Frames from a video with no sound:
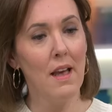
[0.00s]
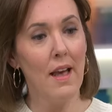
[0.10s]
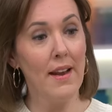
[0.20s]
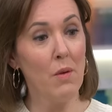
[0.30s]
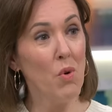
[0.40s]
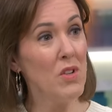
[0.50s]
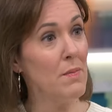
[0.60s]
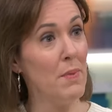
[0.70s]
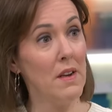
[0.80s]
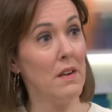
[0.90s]
and it was a
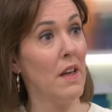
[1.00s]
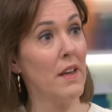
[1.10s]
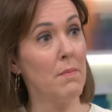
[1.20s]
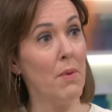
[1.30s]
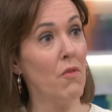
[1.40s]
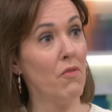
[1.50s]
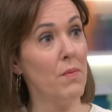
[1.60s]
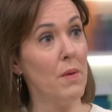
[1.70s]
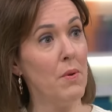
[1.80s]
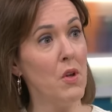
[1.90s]
bit like a bolt
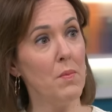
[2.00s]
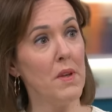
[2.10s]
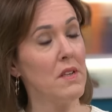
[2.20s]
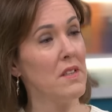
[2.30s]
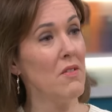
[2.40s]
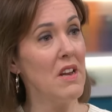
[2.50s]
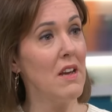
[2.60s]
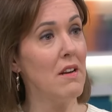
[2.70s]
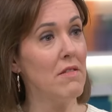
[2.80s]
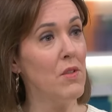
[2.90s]
from the blue because only
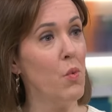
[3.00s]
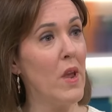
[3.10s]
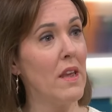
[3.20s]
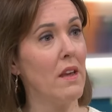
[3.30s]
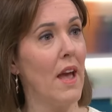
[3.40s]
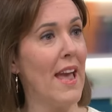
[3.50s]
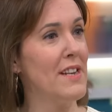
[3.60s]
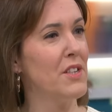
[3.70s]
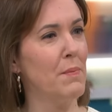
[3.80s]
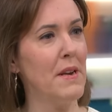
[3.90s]
earlier in the week
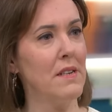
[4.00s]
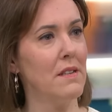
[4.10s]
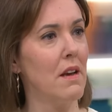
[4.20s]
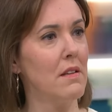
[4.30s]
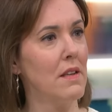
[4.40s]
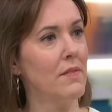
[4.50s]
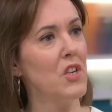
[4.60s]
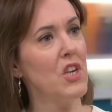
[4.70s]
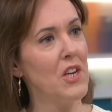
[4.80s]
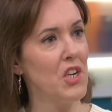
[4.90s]
aides had been discussing the
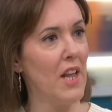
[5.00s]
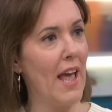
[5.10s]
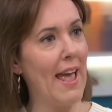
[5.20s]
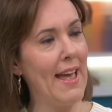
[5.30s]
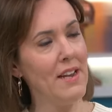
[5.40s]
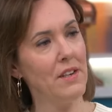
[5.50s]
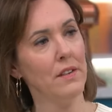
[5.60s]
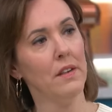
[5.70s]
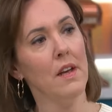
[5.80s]
schedule ahead and